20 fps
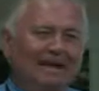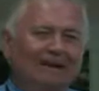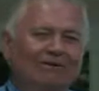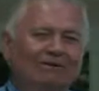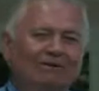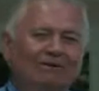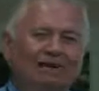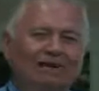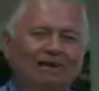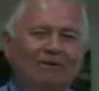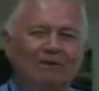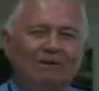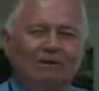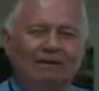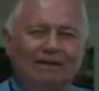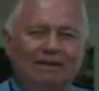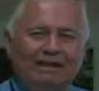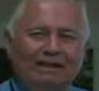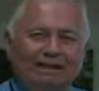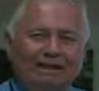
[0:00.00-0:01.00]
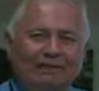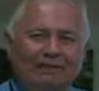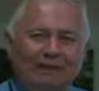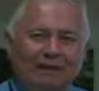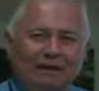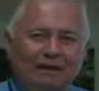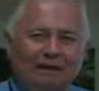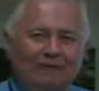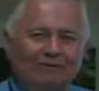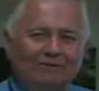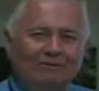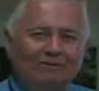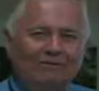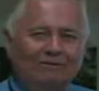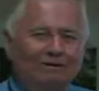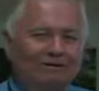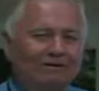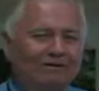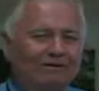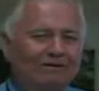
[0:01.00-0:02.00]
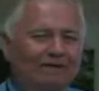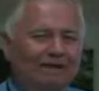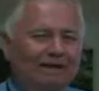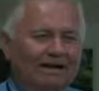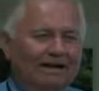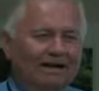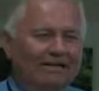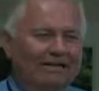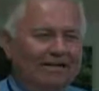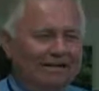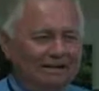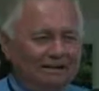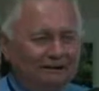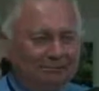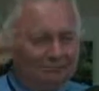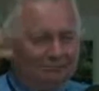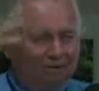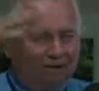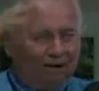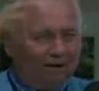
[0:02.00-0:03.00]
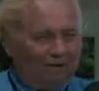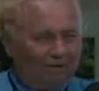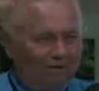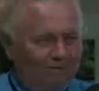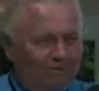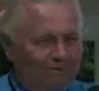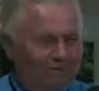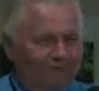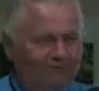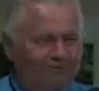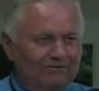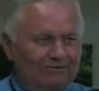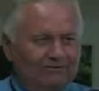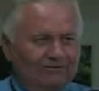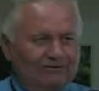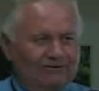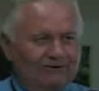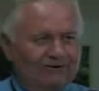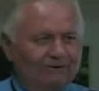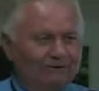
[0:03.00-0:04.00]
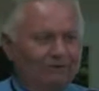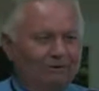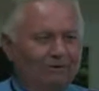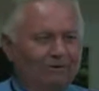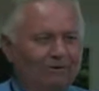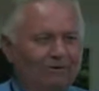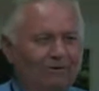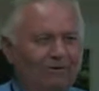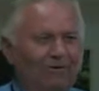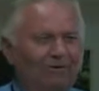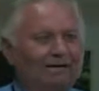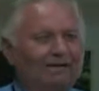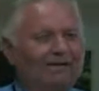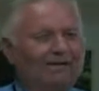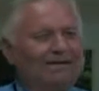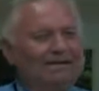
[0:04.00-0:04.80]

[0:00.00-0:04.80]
Everything within that miser field now that comes on when it begins to flux flow